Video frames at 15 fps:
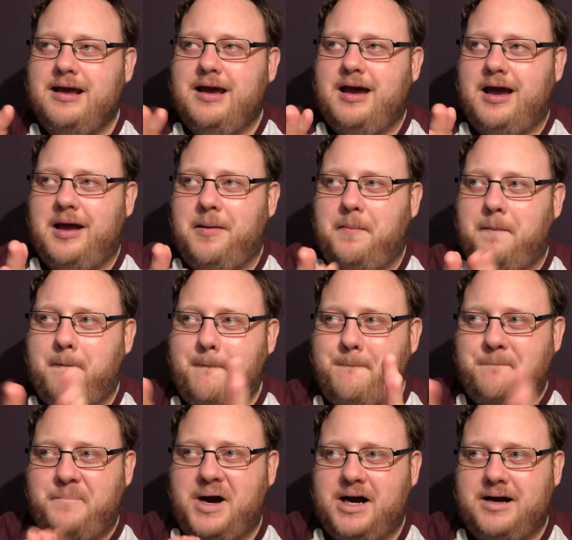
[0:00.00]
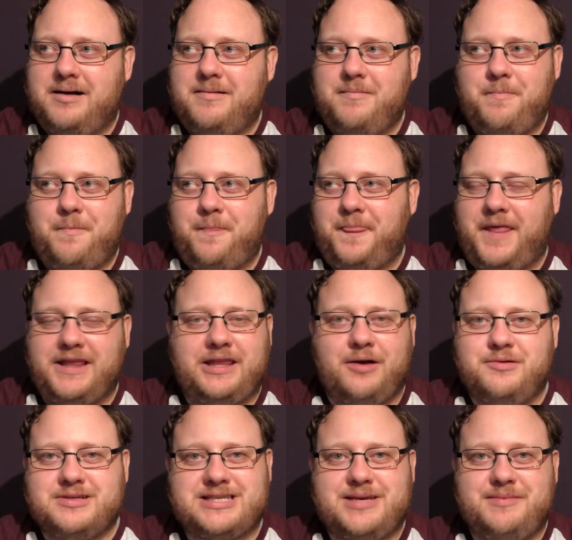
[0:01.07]
But they
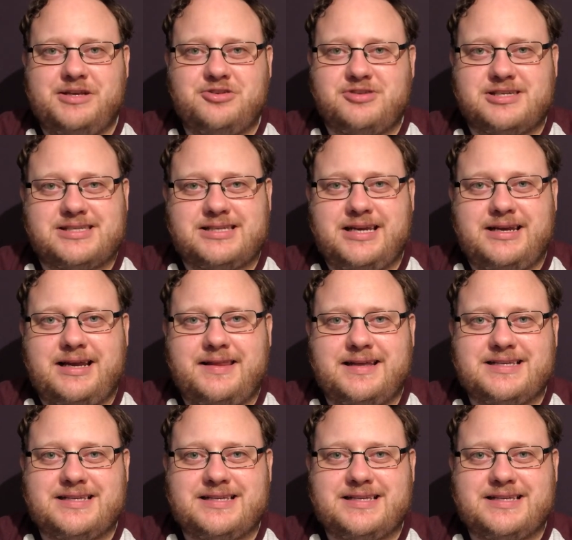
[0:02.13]
don't seem interested in that.